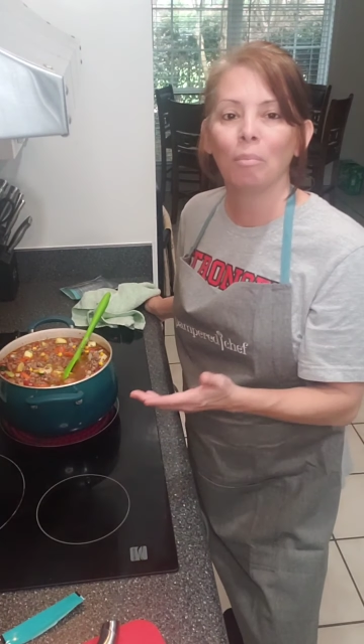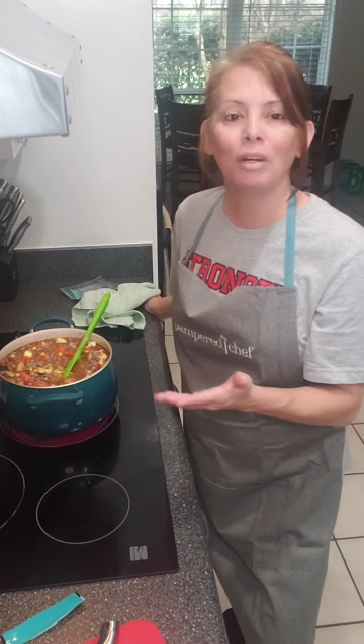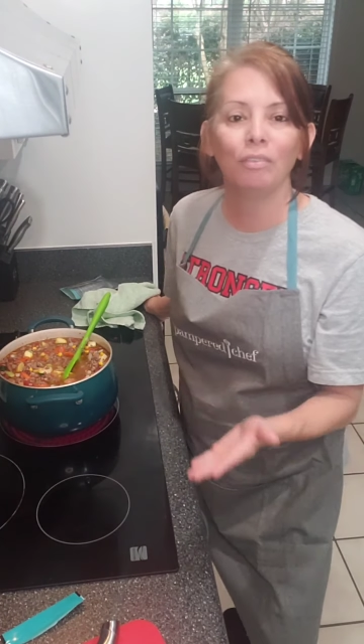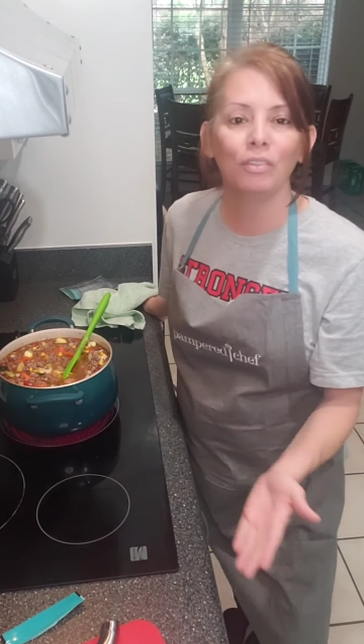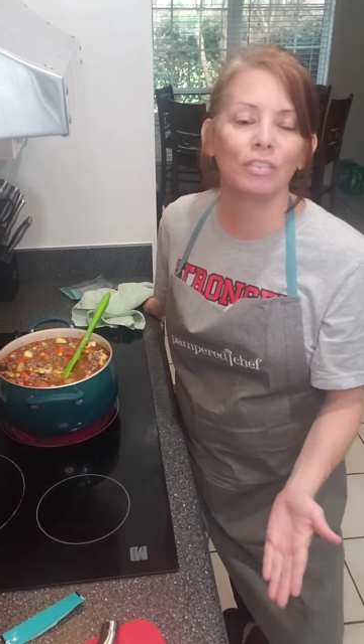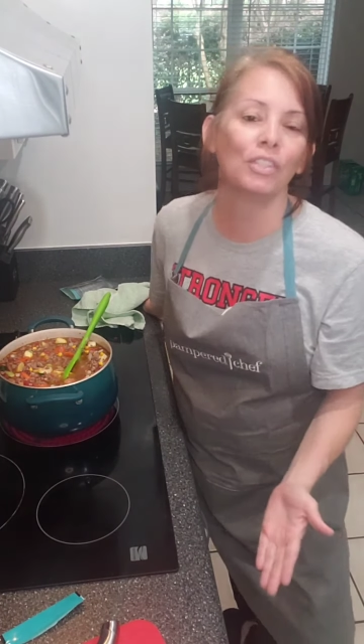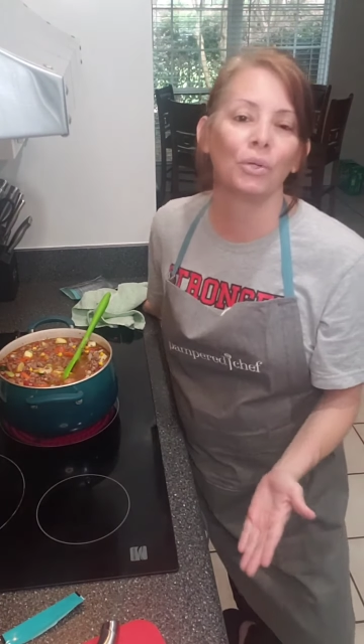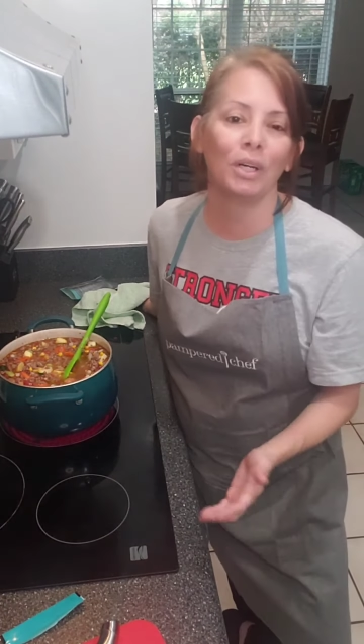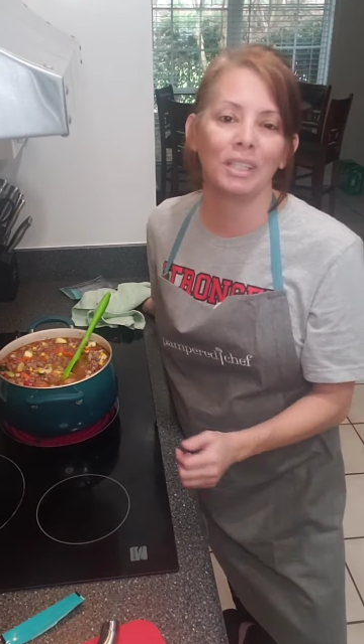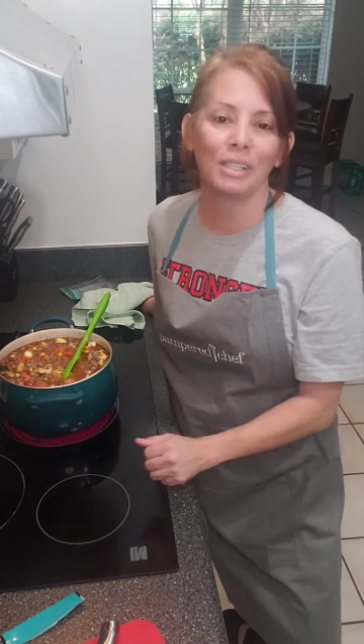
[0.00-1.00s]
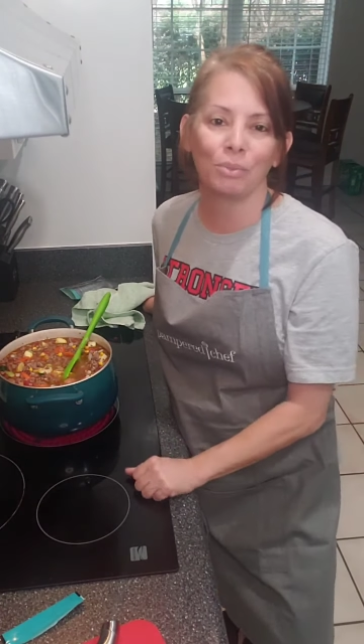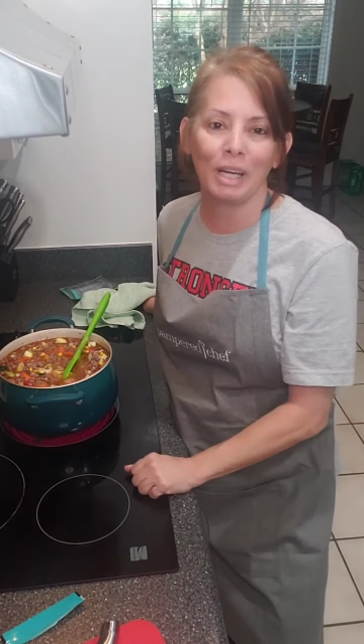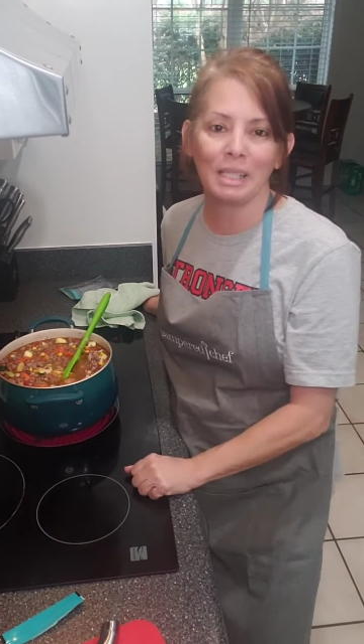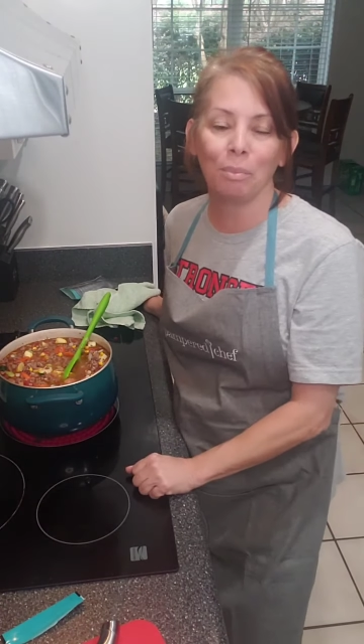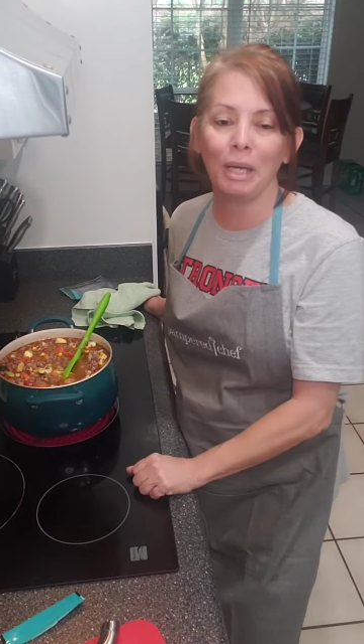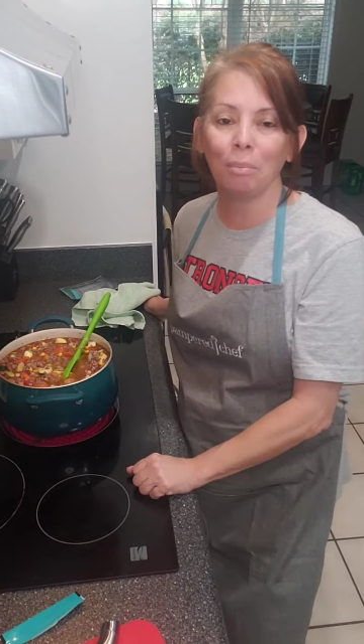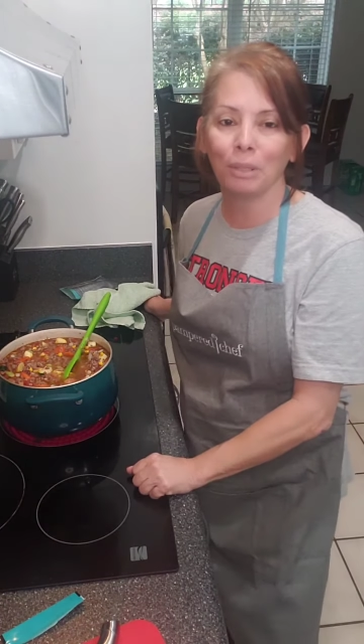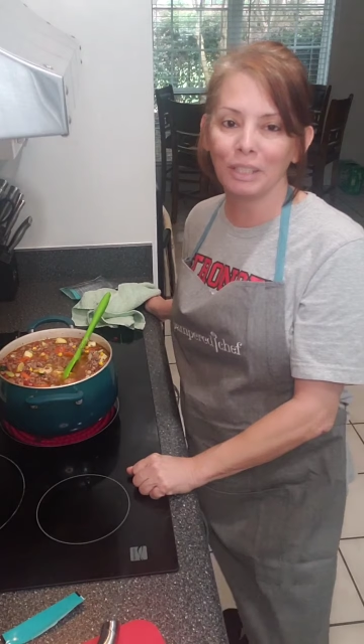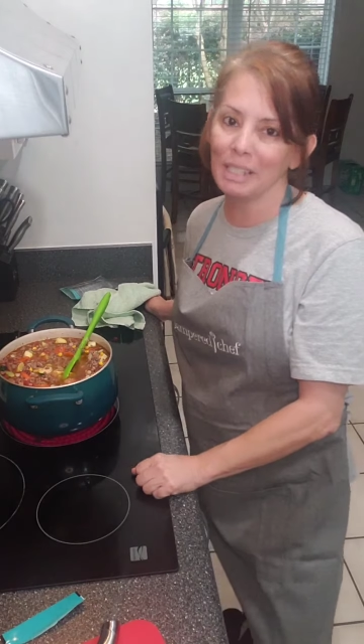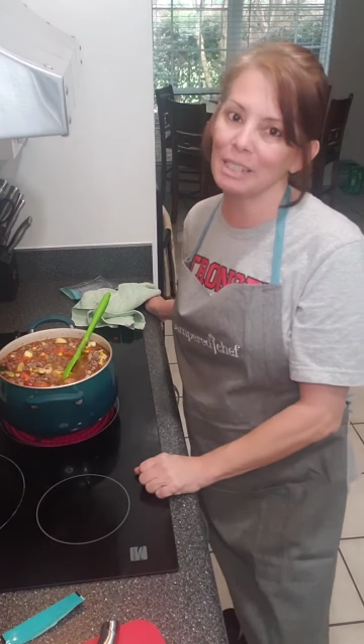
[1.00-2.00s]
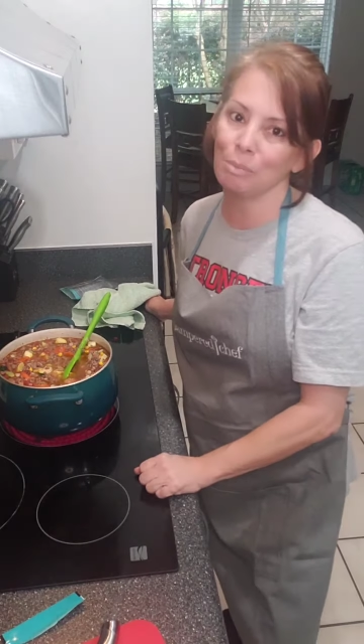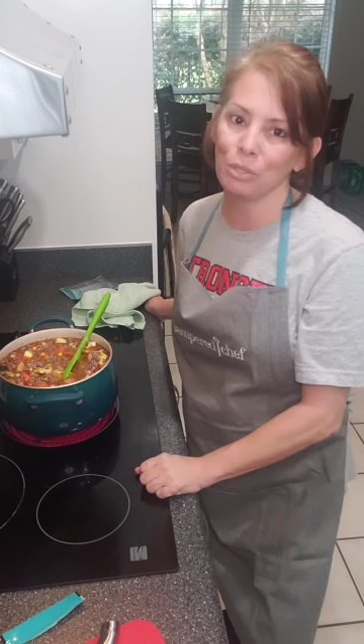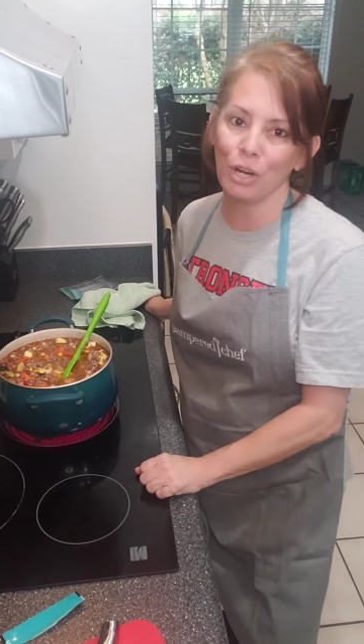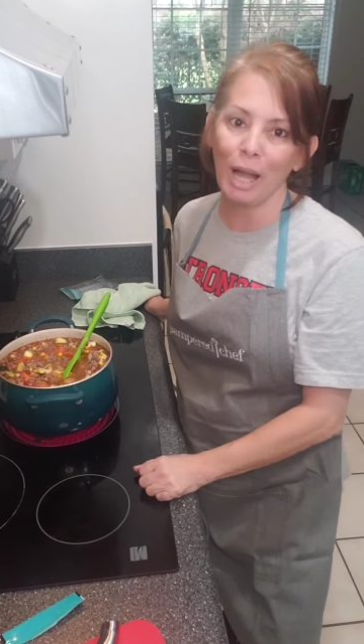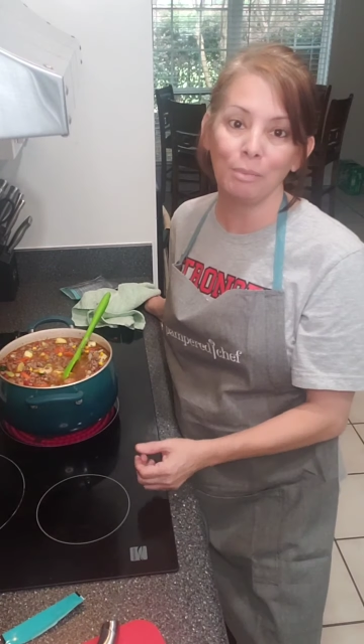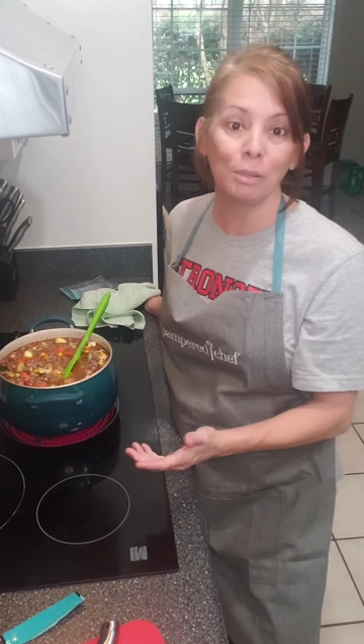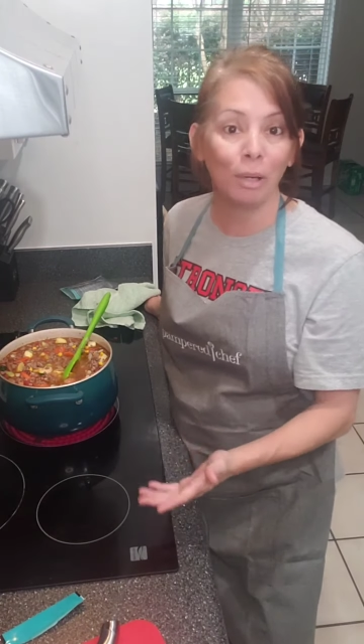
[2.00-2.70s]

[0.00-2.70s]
But if you've enjoyed this recipe, please subscribe